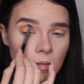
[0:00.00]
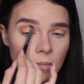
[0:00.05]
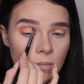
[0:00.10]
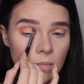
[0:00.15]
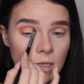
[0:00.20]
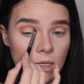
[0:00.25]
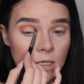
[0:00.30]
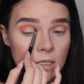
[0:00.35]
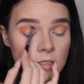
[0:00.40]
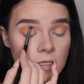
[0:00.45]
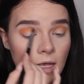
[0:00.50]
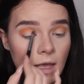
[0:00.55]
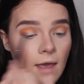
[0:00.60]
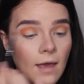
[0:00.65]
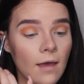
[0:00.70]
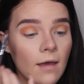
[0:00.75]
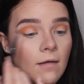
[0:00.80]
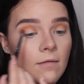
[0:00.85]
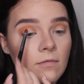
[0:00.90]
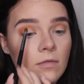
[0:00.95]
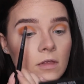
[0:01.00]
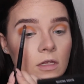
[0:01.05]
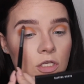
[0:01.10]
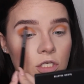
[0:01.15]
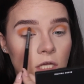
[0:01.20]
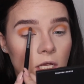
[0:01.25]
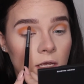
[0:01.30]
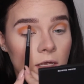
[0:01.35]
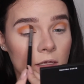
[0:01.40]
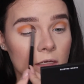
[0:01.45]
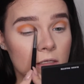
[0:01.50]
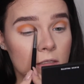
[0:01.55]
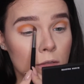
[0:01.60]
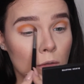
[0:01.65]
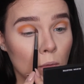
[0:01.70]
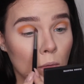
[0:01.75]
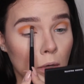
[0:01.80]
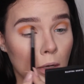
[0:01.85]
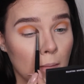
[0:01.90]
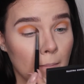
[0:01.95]
because I have the J
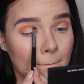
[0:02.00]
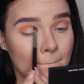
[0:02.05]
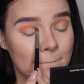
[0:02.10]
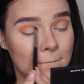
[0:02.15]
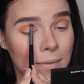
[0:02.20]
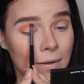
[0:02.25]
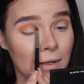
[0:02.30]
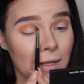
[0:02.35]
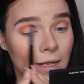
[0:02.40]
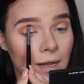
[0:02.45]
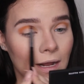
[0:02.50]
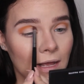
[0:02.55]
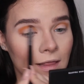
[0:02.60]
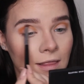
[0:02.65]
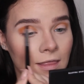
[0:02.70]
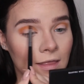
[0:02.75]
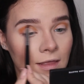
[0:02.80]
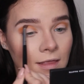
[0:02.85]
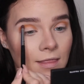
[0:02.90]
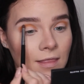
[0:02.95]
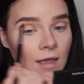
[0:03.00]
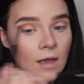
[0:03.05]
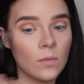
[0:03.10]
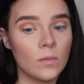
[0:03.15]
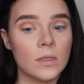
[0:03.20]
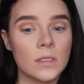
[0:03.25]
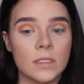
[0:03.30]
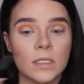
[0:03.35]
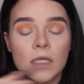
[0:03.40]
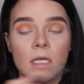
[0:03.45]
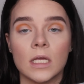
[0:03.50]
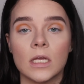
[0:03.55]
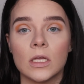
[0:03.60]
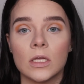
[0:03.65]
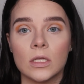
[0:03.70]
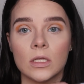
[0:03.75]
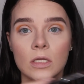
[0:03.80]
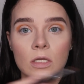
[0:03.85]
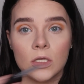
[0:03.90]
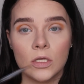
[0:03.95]
Kissa one, but I think that one's like
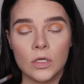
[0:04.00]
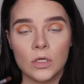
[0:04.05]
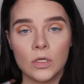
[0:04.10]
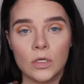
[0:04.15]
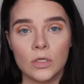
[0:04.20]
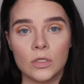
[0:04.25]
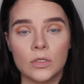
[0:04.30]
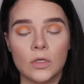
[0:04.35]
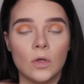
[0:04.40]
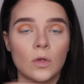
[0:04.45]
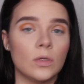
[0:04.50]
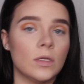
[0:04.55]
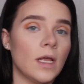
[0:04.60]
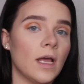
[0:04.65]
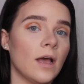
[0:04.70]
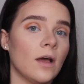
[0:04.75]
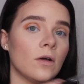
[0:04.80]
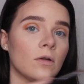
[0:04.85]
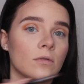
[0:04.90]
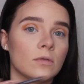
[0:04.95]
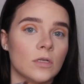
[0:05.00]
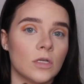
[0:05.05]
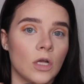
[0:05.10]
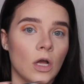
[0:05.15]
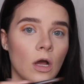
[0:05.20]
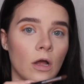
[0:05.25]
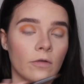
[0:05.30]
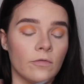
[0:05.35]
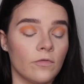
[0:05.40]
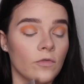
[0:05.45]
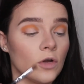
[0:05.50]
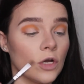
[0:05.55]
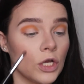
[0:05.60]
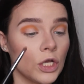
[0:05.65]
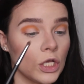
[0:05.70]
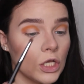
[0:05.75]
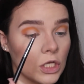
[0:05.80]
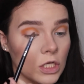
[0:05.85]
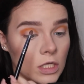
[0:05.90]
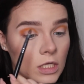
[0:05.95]
sold out, gone for
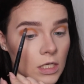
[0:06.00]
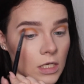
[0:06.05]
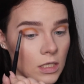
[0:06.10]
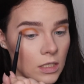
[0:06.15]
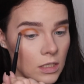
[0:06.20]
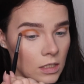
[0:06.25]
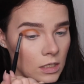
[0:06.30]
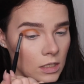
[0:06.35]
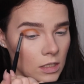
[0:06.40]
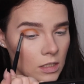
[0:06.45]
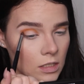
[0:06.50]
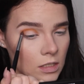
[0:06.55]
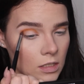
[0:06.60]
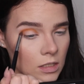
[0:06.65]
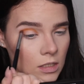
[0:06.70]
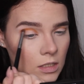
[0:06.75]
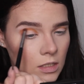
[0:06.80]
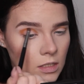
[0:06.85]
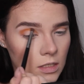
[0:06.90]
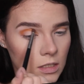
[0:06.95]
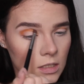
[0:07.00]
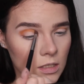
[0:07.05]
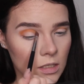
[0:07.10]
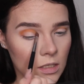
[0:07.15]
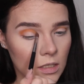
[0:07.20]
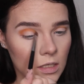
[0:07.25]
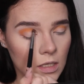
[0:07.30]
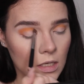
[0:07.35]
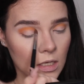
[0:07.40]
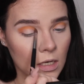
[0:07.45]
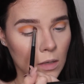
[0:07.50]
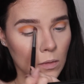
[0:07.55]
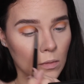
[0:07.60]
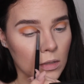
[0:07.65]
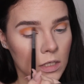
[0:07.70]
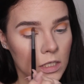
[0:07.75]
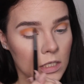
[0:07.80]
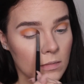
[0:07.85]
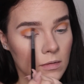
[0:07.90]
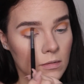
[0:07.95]
good, and I
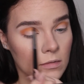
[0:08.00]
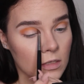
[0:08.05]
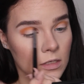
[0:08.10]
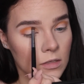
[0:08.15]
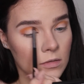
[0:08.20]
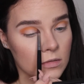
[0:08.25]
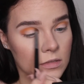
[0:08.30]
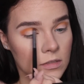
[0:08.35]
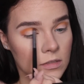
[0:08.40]
wanted to be able to use